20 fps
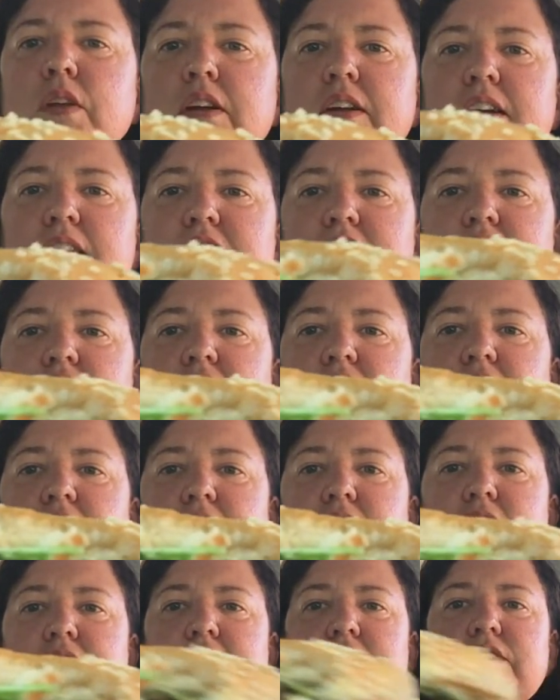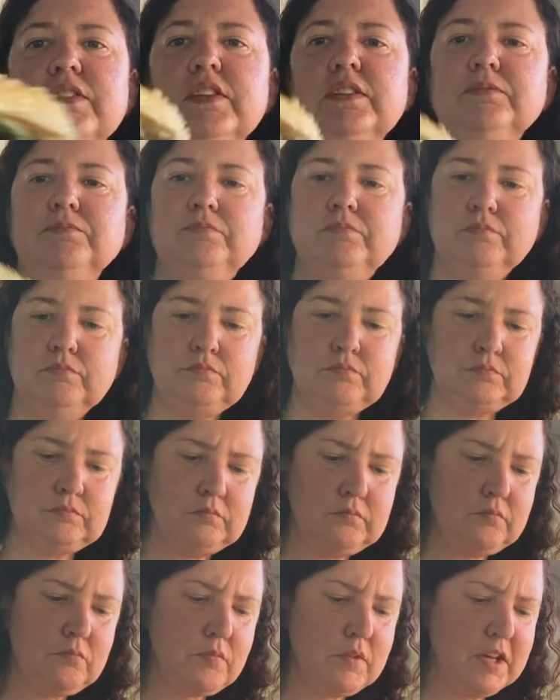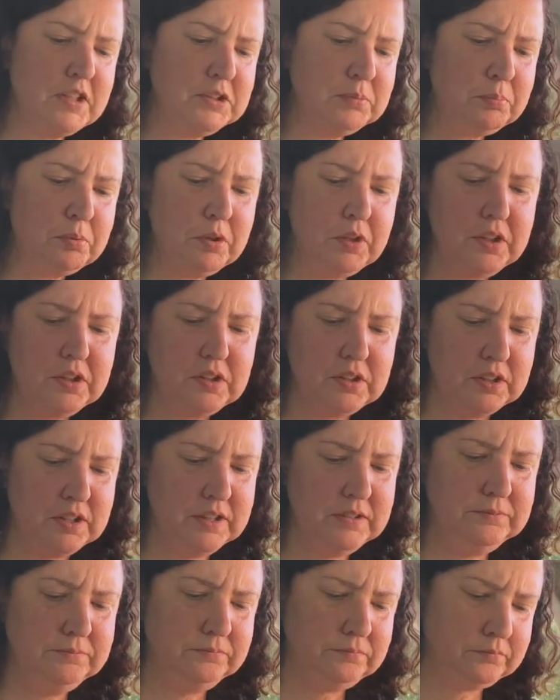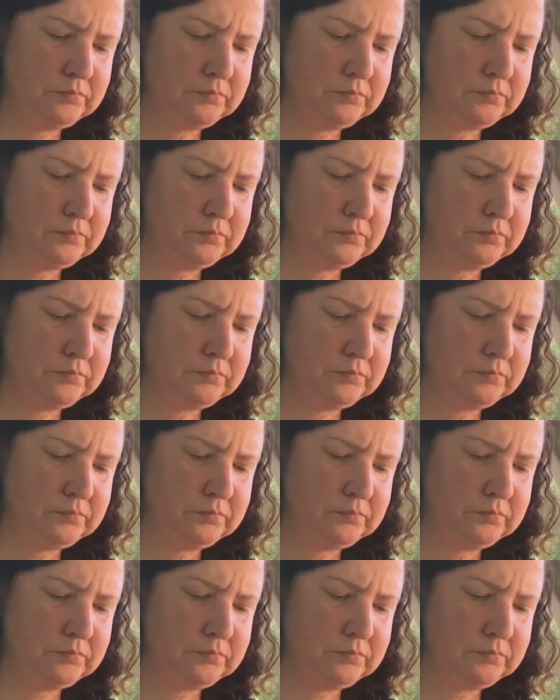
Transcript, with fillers: You can see the thickness of it. It's pretty good.